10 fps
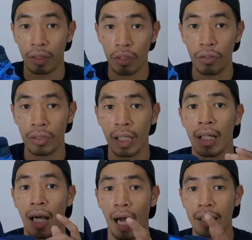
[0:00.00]
these shoes,
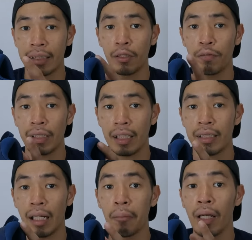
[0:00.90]
I still facing
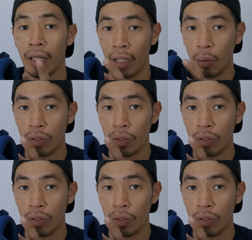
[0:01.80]
some heel